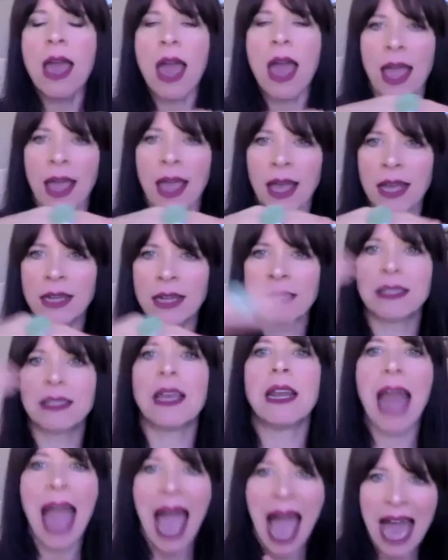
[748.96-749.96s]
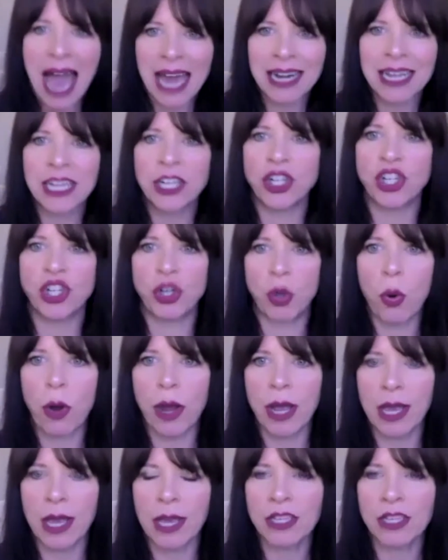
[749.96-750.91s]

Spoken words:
And then add in joy.